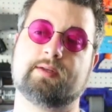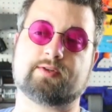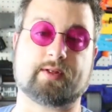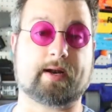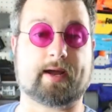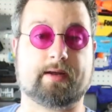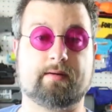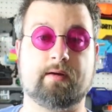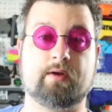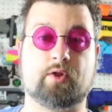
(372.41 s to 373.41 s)
so that I
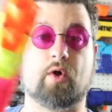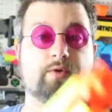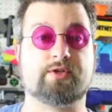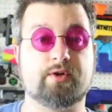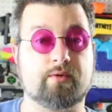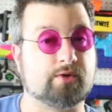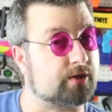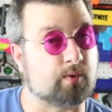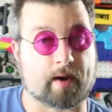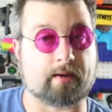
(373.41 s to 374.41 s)
could load two
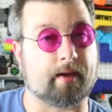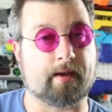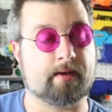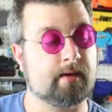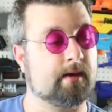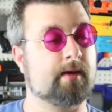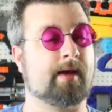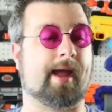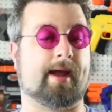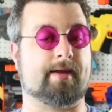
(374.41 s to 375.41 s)
just quickly.
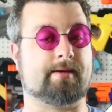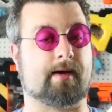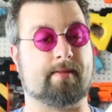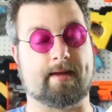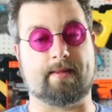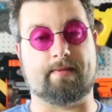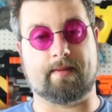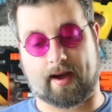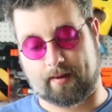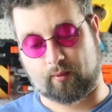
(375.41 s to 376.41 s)
And then
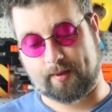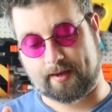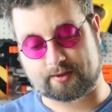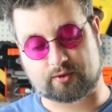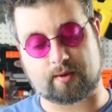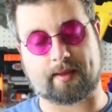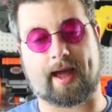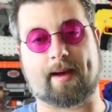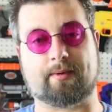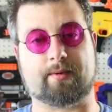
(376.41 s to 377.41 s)
I will be extremely
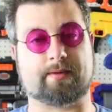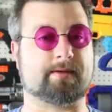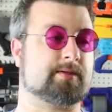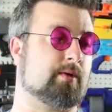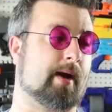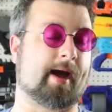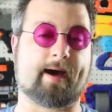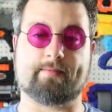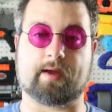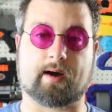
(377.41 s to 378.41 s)
happy with this. So I
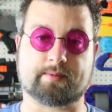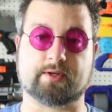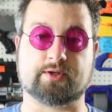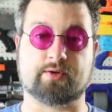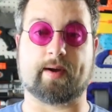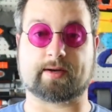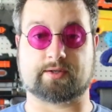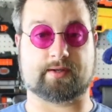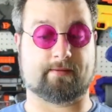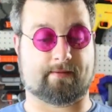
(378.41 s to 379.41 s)
have the option to
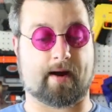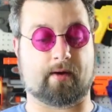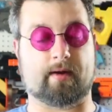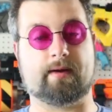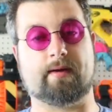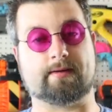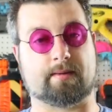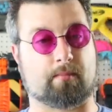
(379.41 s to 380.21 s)
actually fire it as a